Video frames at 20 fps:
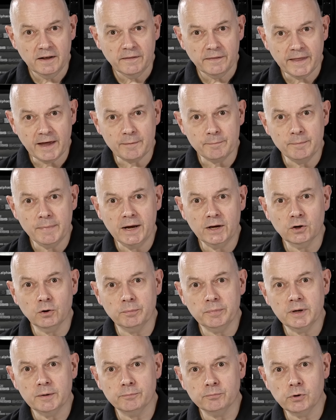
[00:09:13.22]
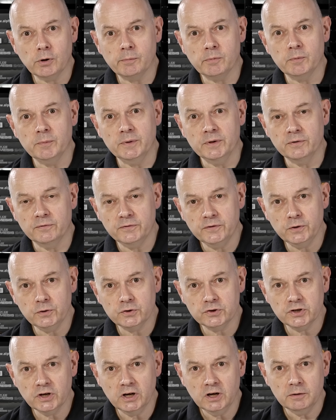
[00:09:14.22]
That may not be a problem in the
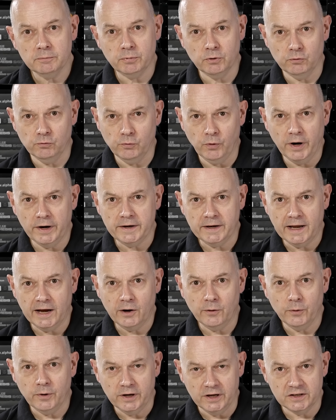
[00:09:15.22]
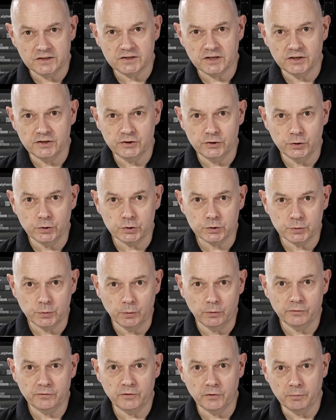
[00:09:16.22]
future, but right now it's
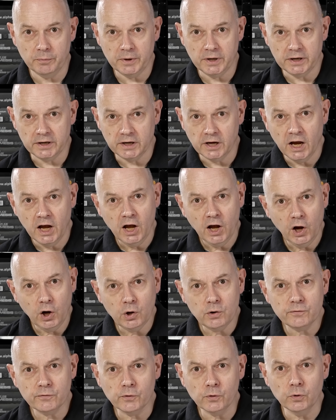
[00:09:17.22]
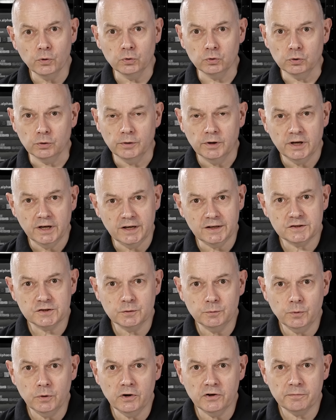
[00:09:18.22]
unusual for me. Overall, it's a
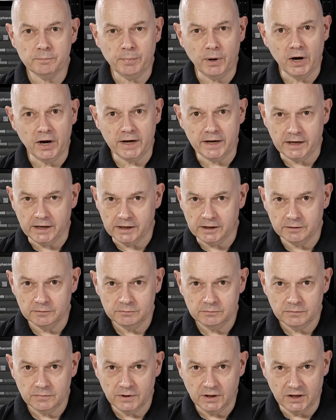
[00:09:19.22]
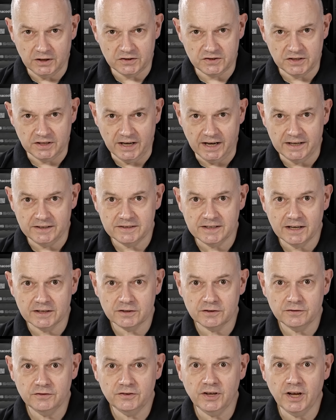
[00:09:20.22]
worth buying. It's an 8 out
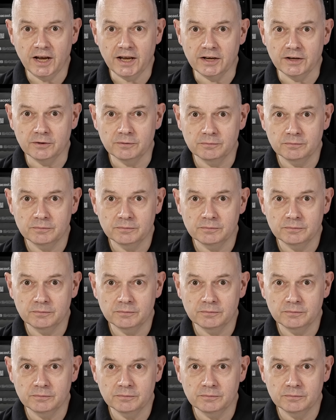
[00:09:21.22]
of 10.